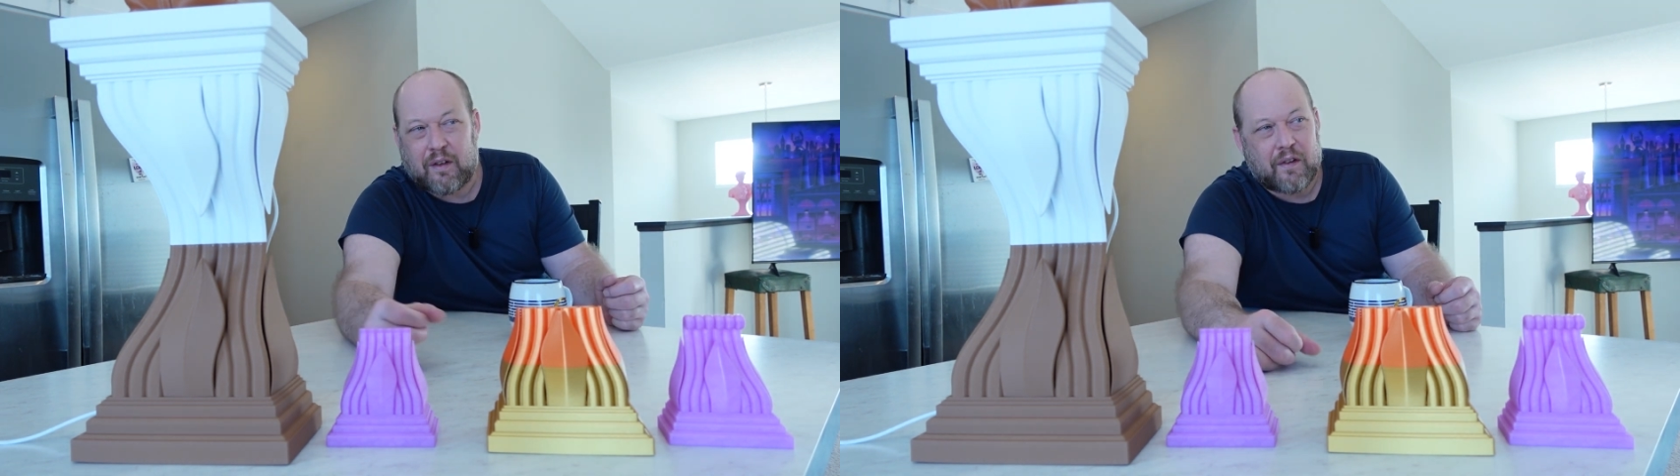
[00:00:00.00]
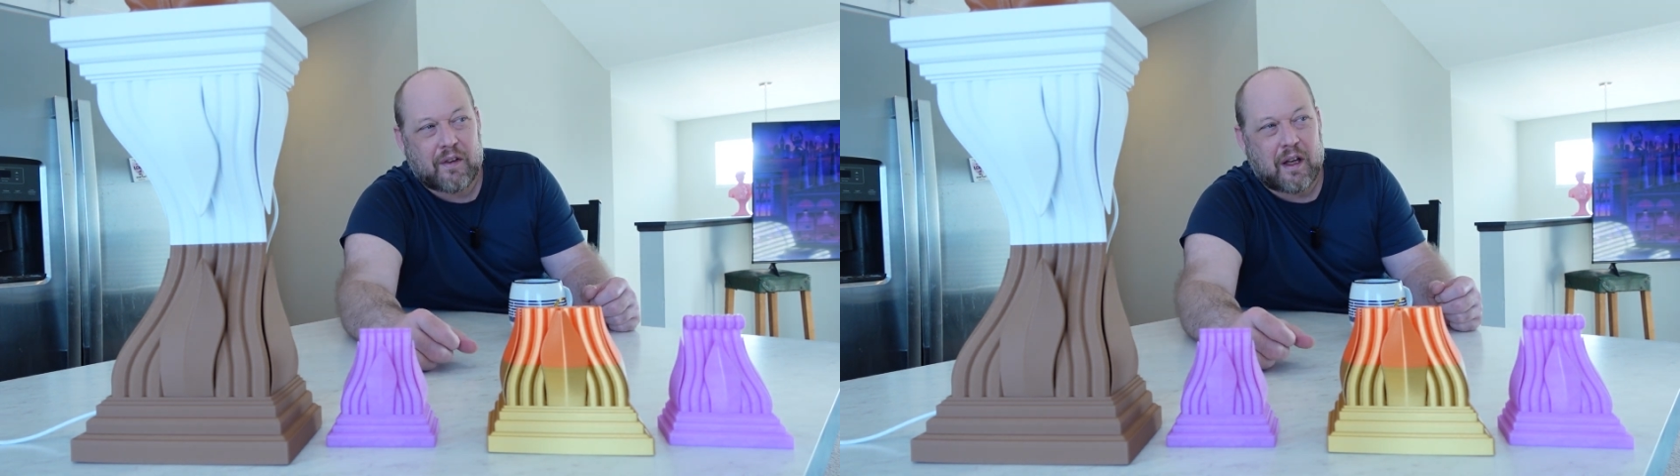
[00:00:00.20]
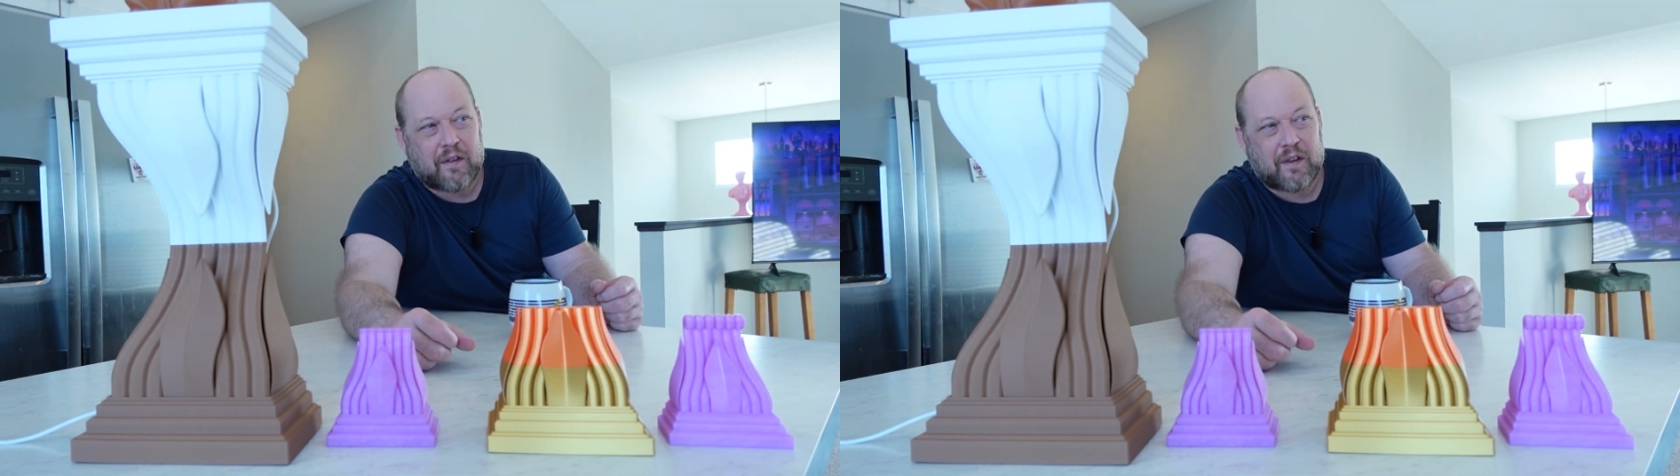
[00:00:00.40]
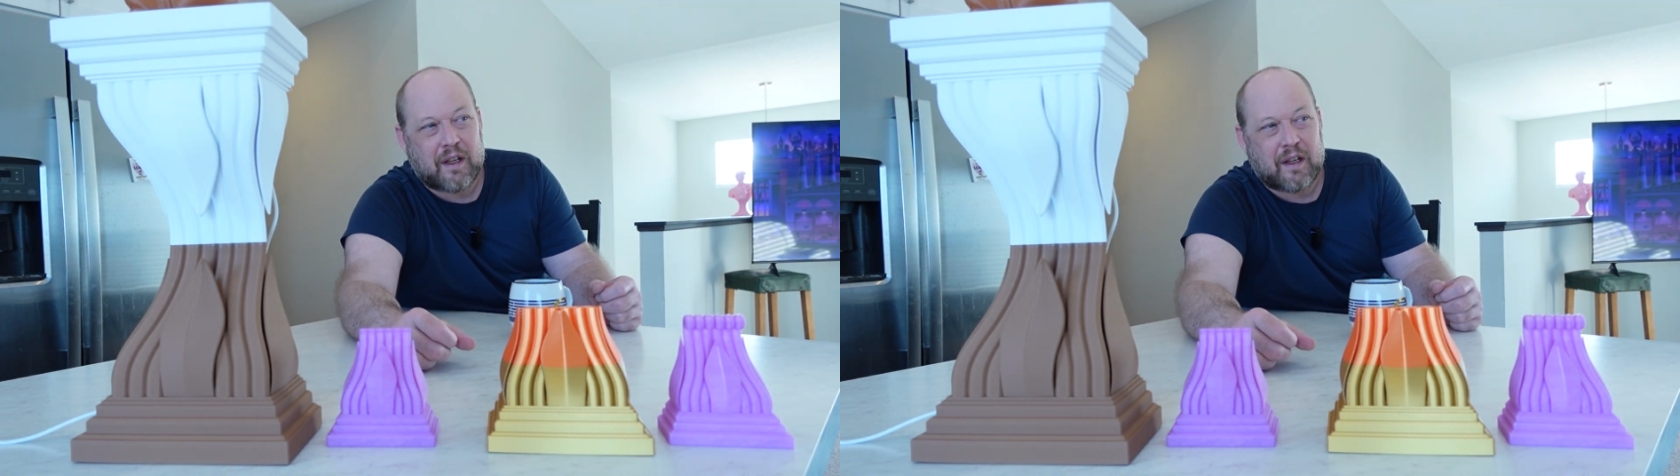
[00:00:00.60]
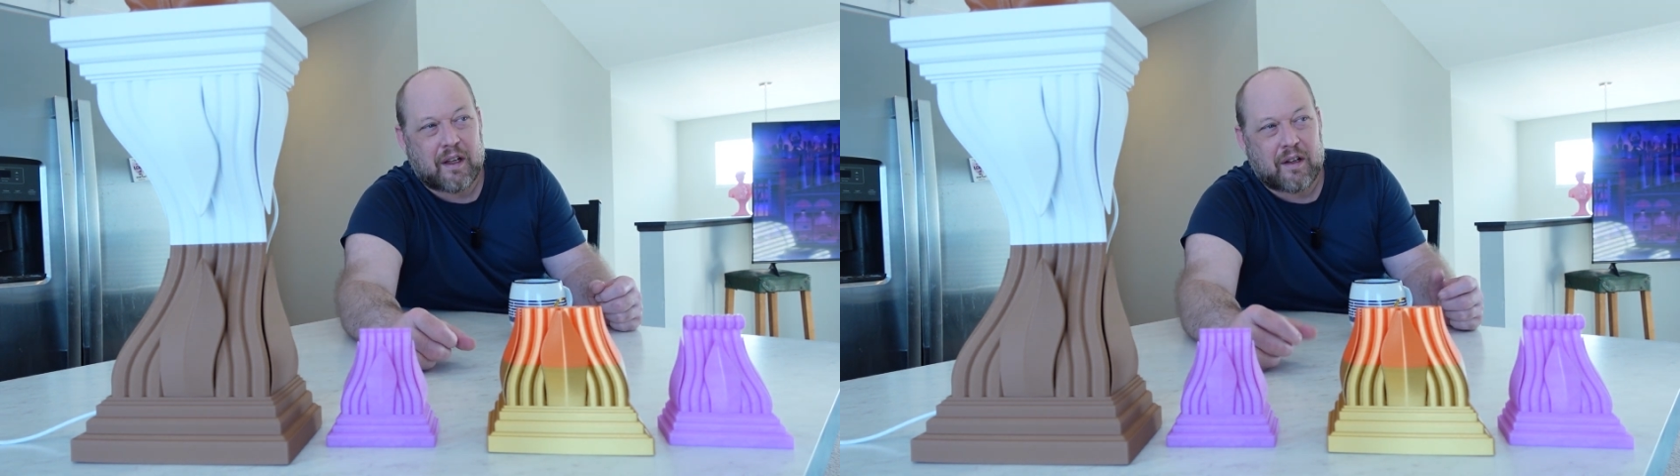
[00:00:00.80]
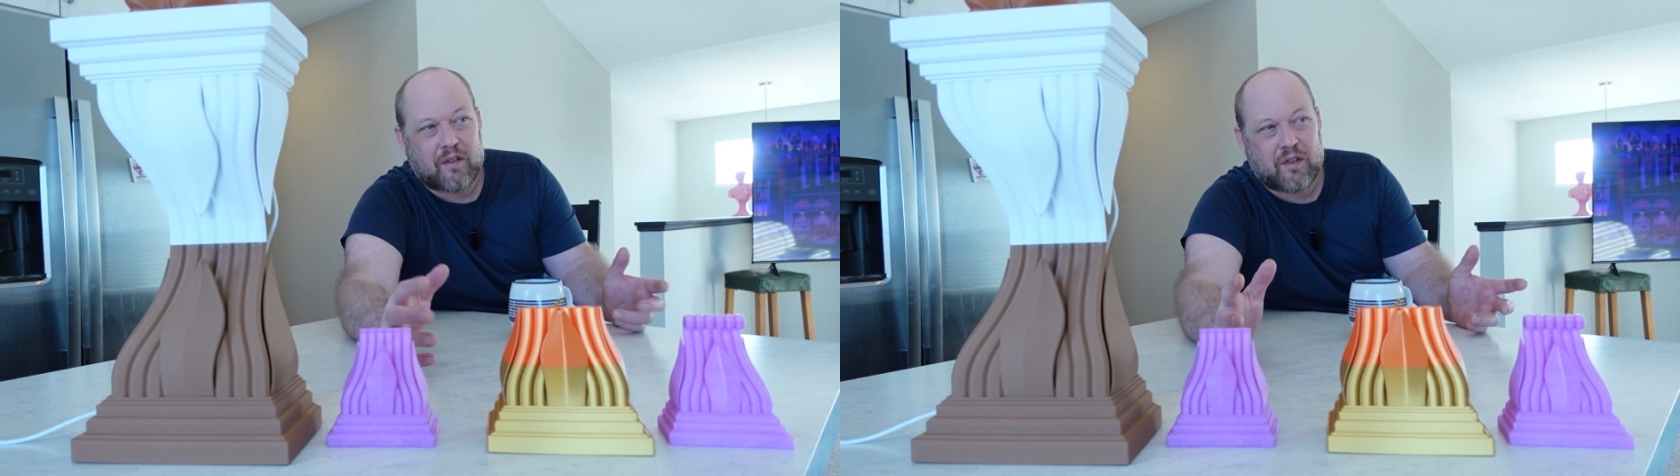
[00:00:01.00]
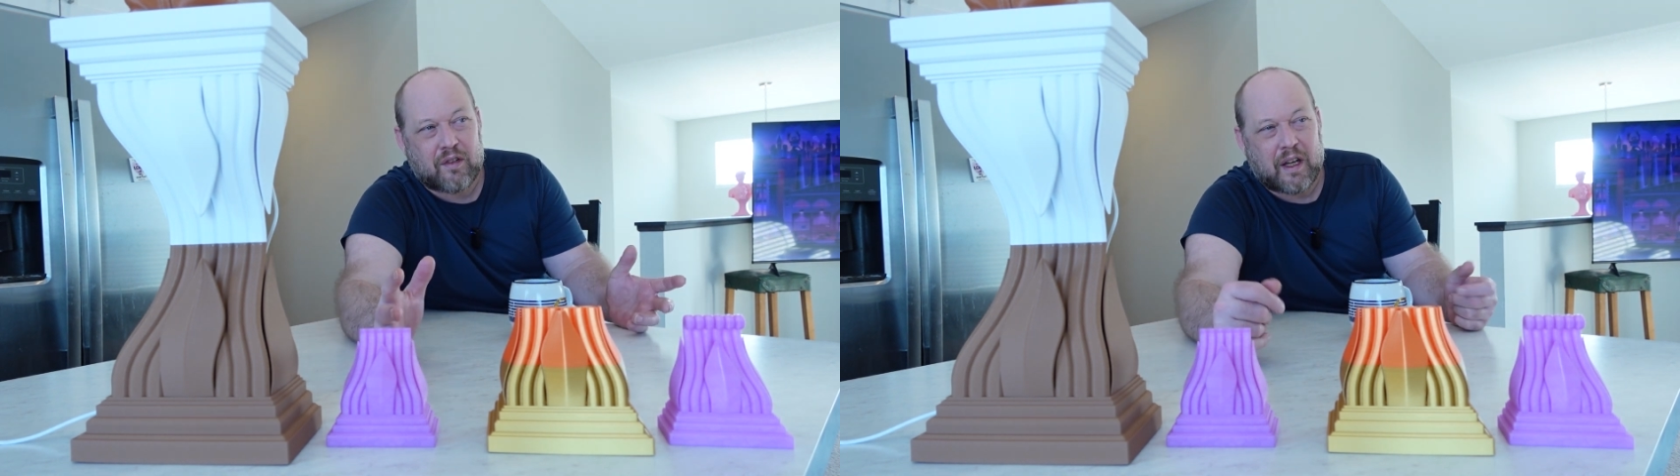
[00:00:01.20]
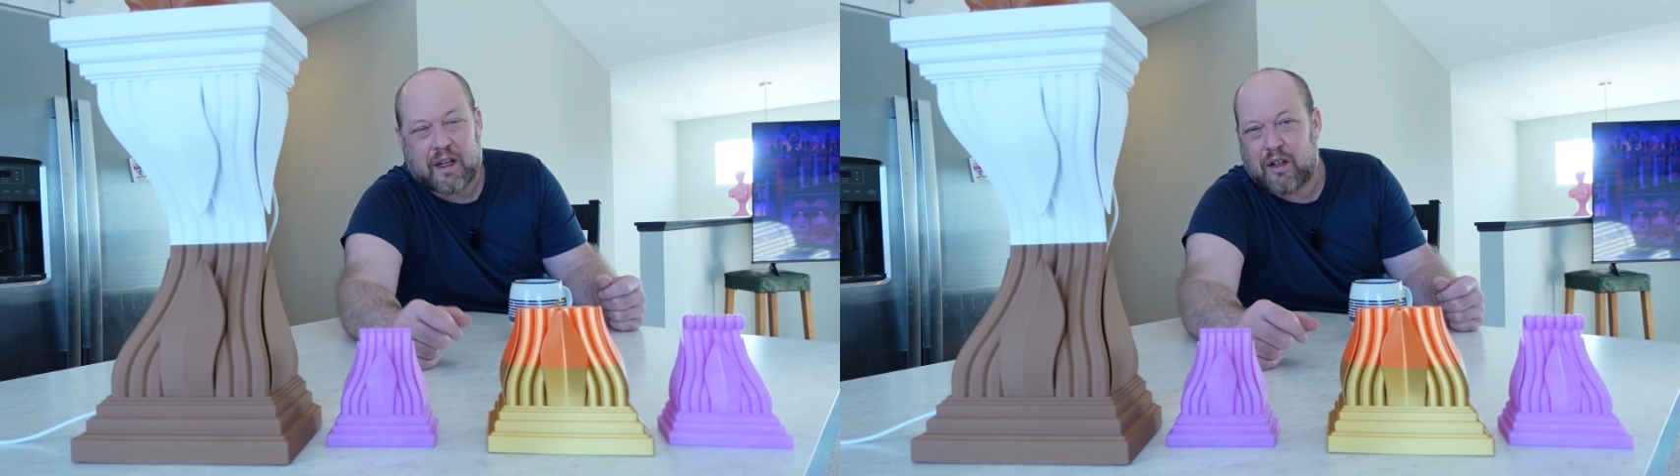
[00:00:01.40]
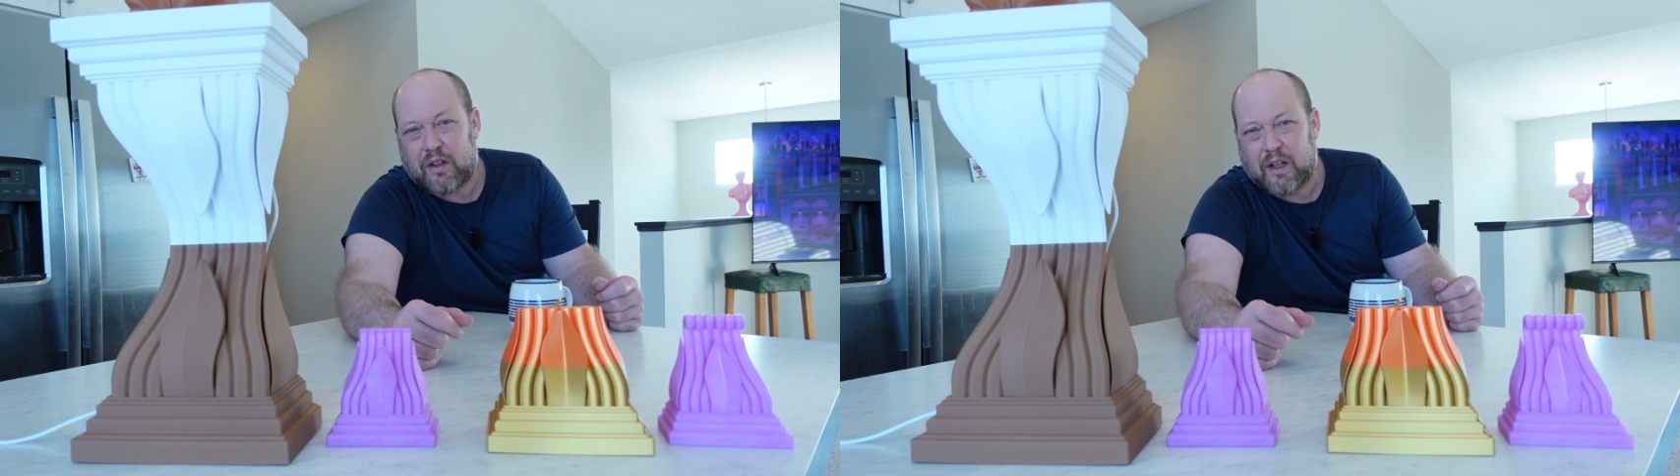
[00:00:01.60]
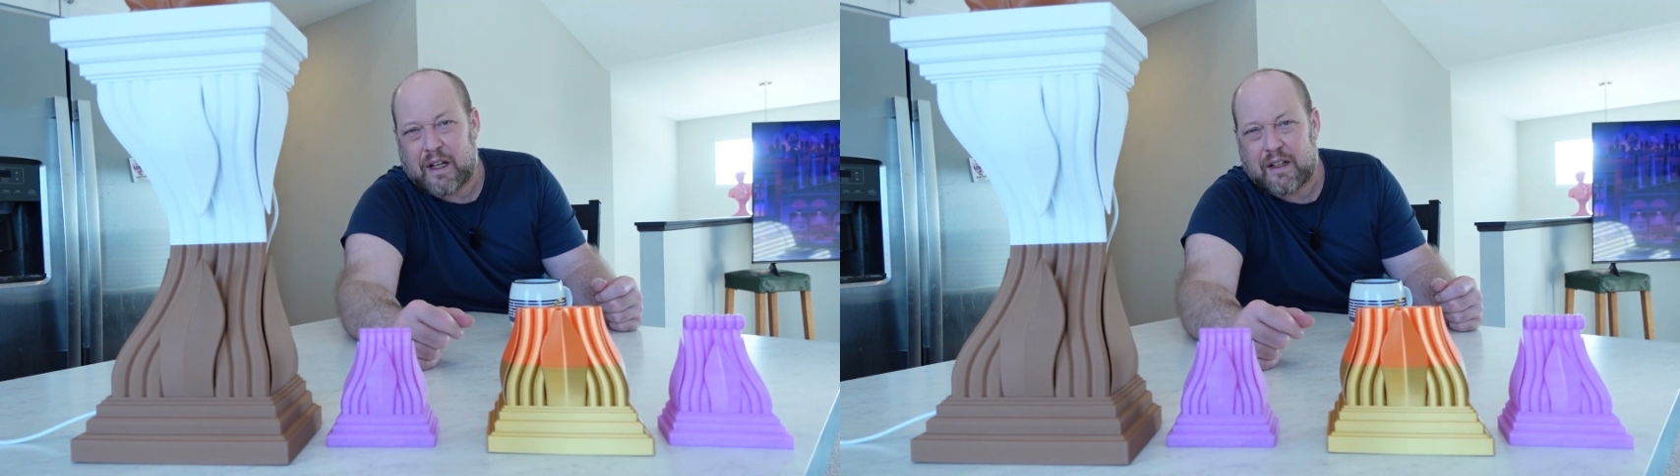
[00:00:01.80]
discussing and taking a
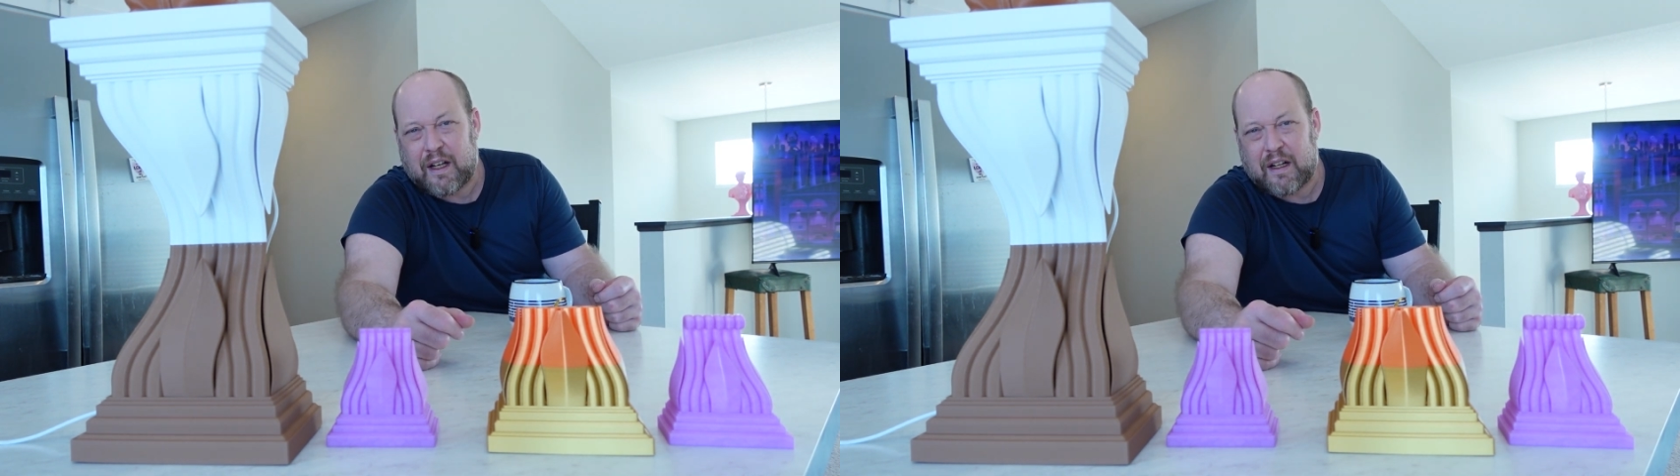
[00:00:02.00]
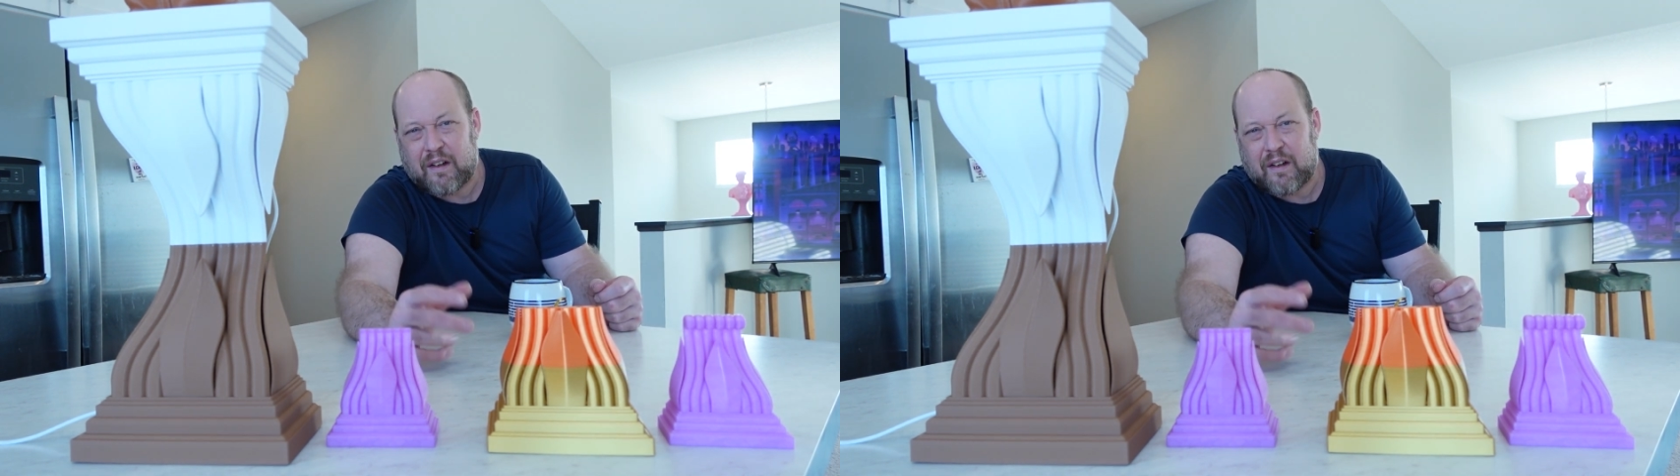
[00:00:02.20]
look at that.